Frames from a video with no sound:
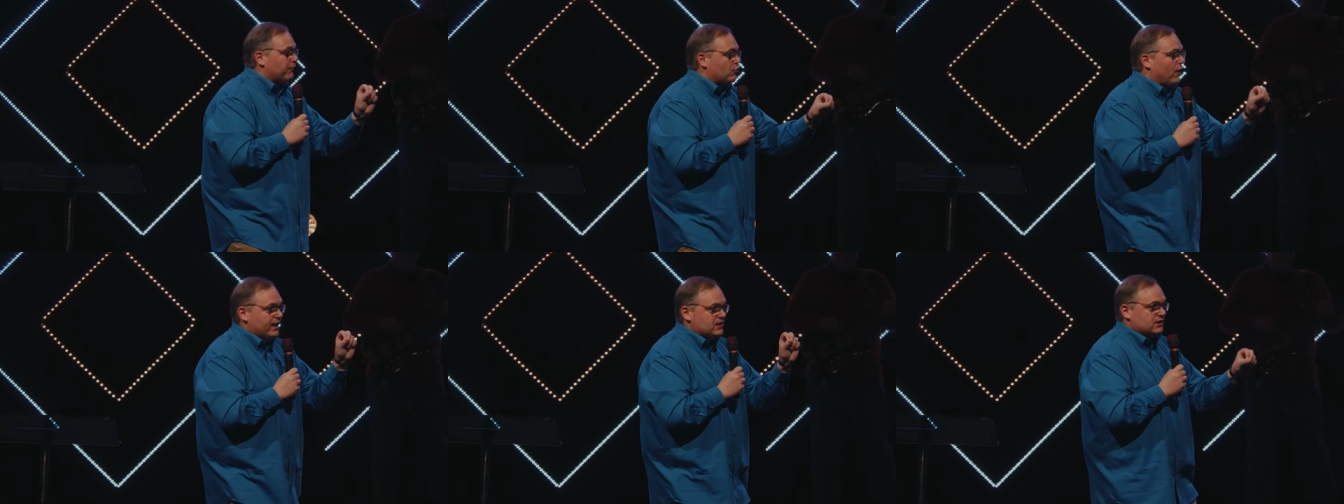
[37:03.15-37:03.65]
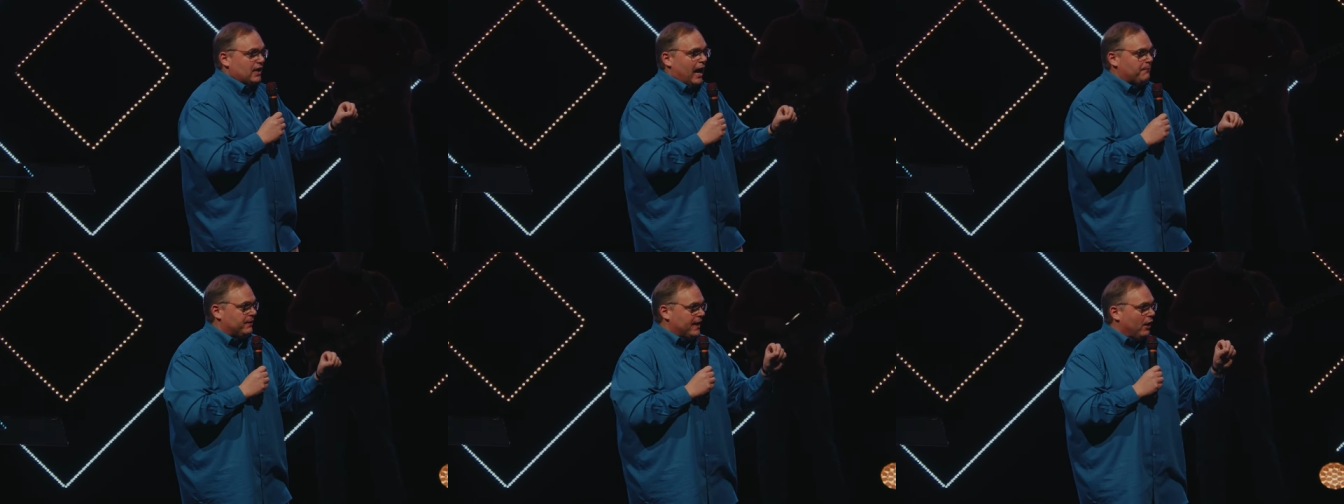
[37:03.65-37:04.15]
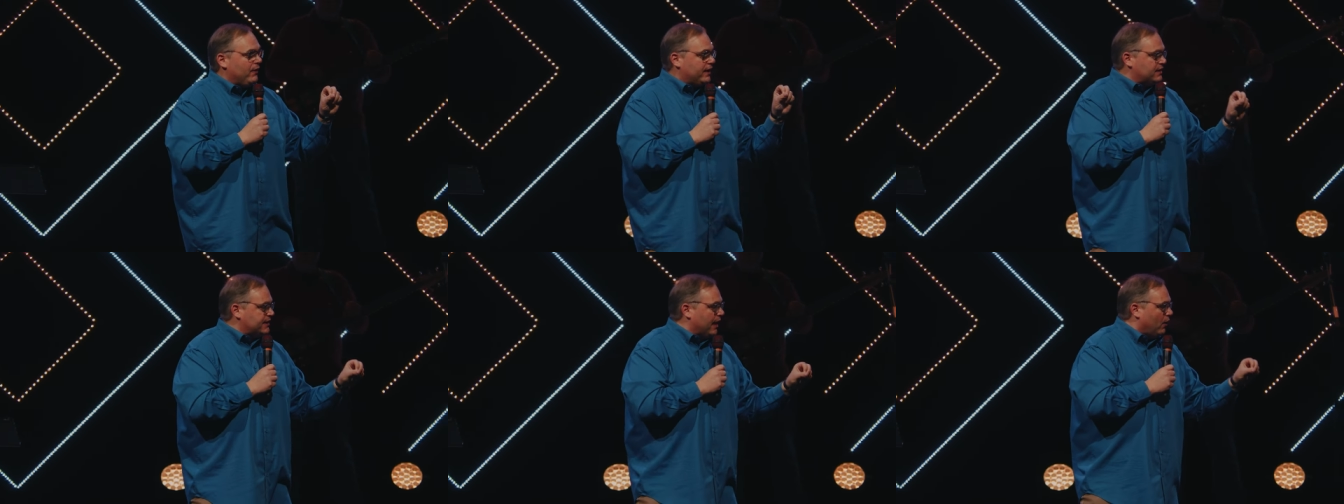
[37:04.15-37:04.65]
of Christ, stop. And now they
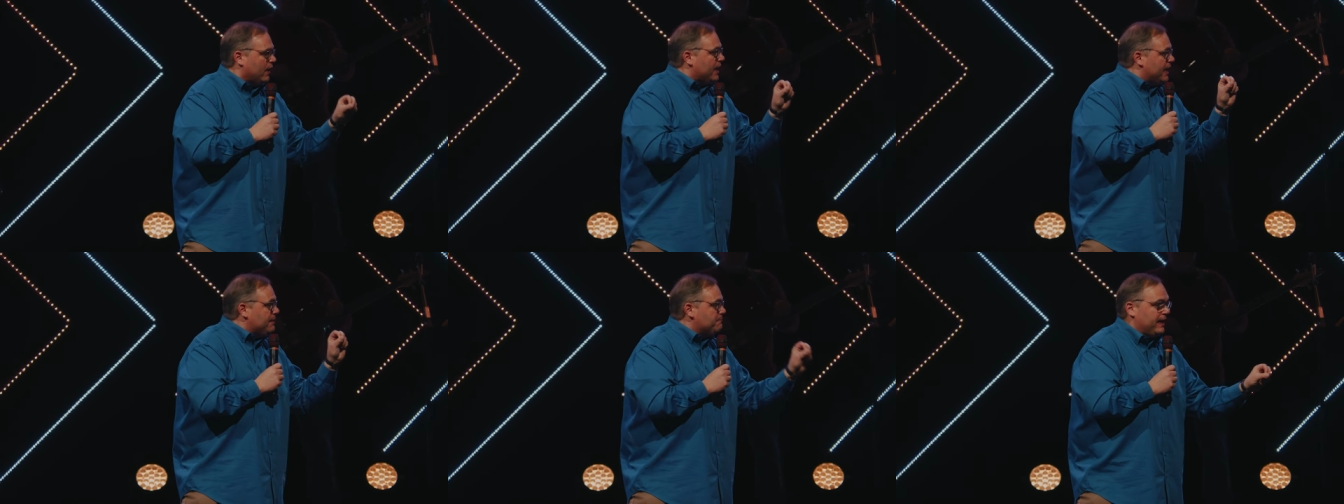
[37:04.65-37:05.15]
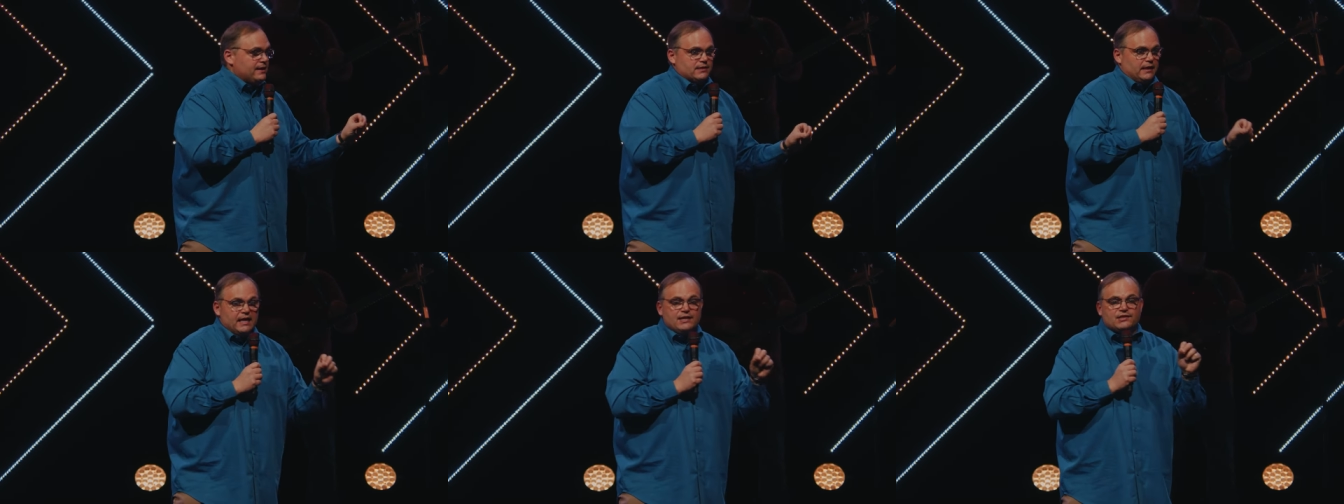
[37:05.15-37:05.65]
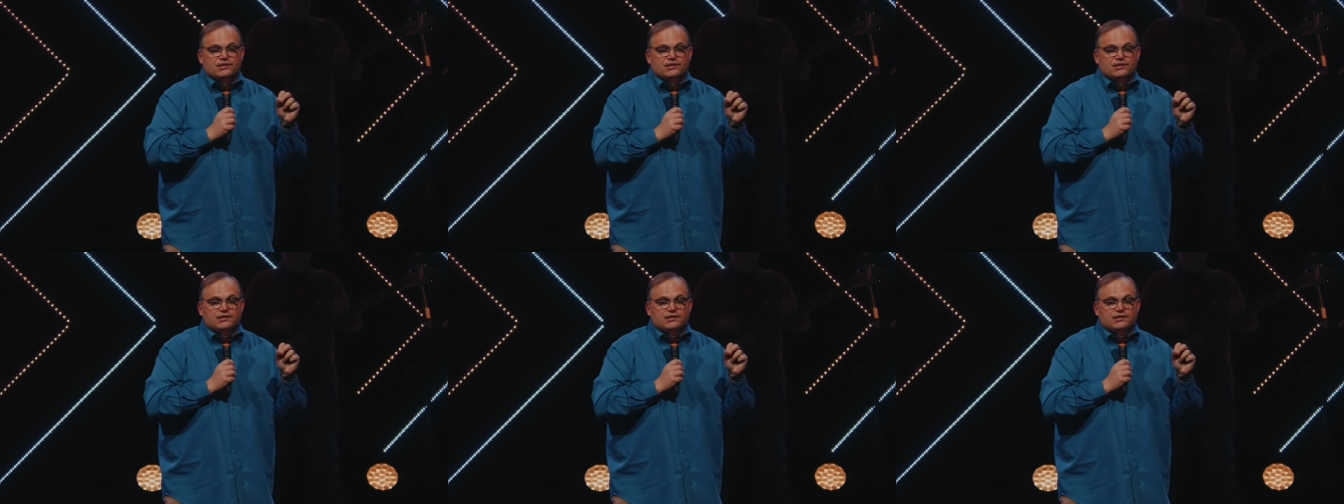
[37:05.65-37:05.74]
can tell he means it. He's